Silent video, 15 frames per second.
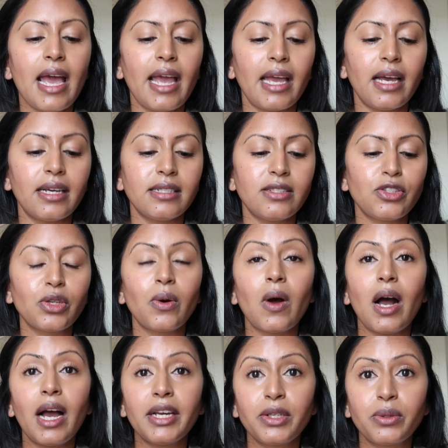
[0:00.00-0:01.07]
And
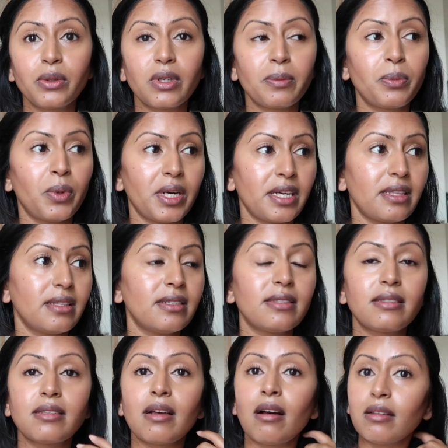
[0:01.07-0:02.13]
so I grew up wearing
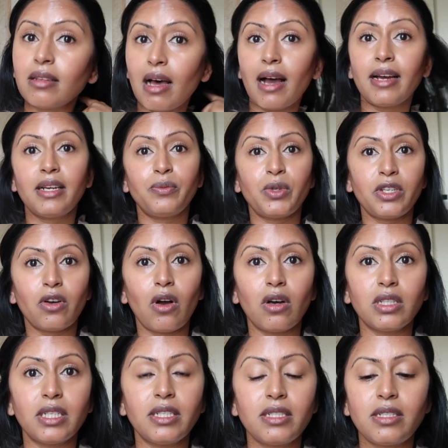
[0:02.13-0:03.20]
this a lot and we
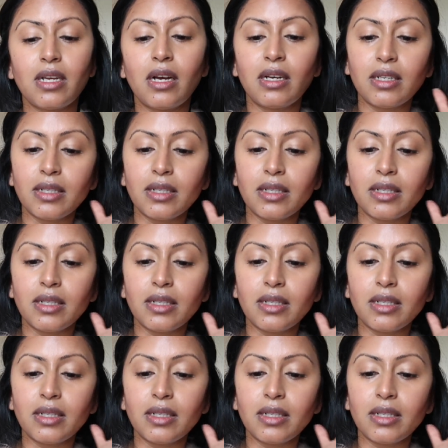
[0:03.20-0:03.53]
call it